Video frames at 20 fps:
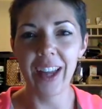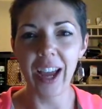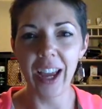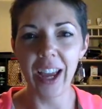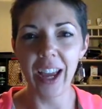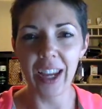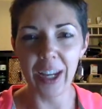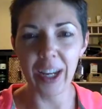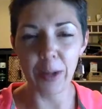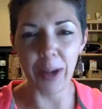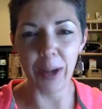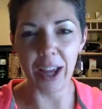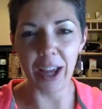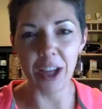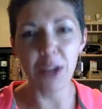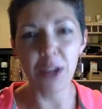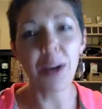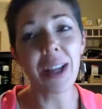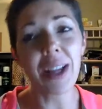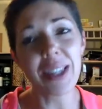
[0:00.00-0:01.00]
Anyway,
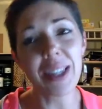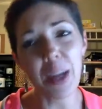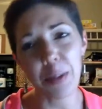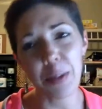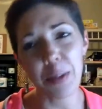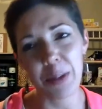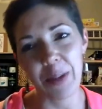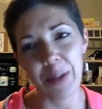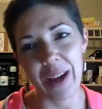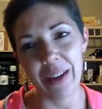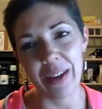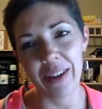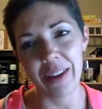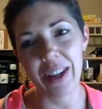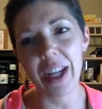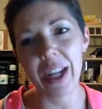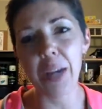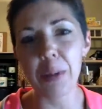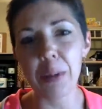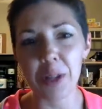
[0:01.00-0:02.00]
you guys helped me out,
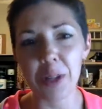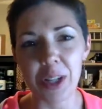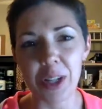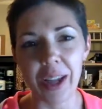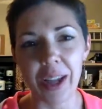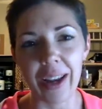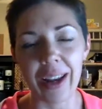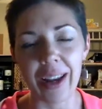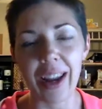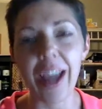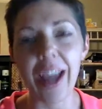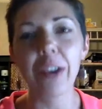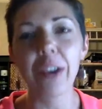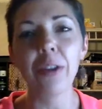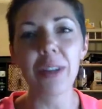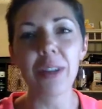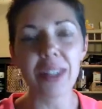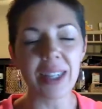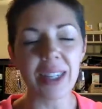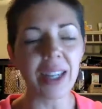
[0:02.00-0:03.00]
and I appreciate it. And
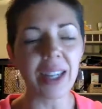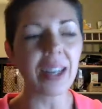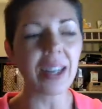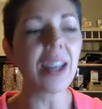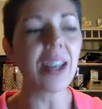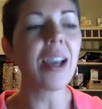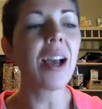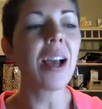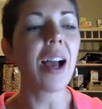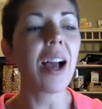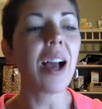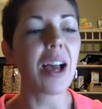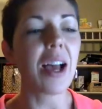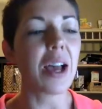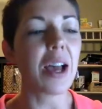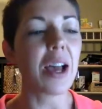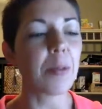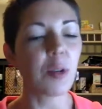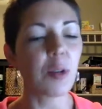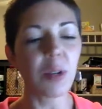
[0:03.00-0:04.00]
Crispin
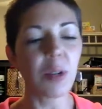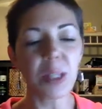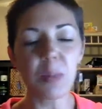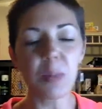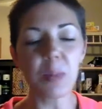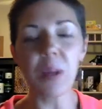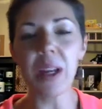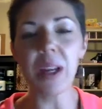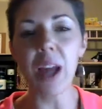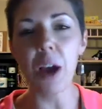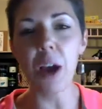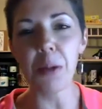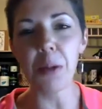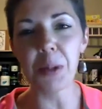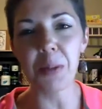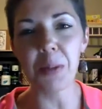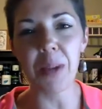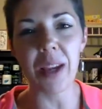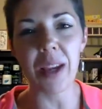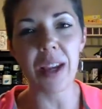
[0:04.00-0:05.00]

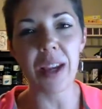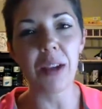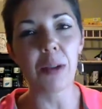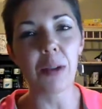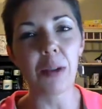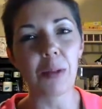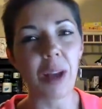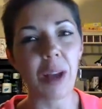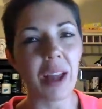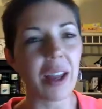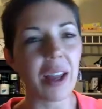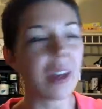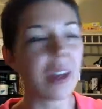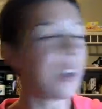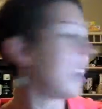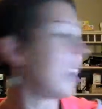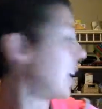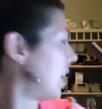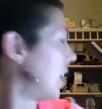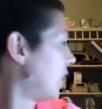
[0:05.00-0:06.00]
helped me run
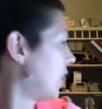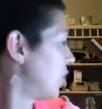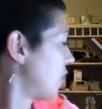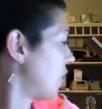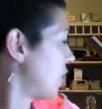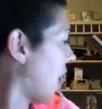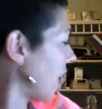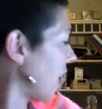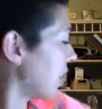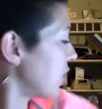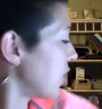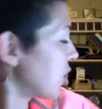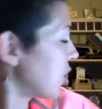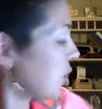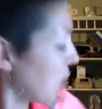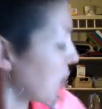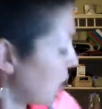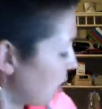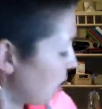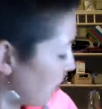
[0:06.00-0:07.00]
the challenge
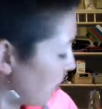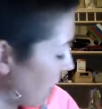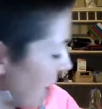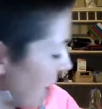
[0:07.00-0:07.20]
group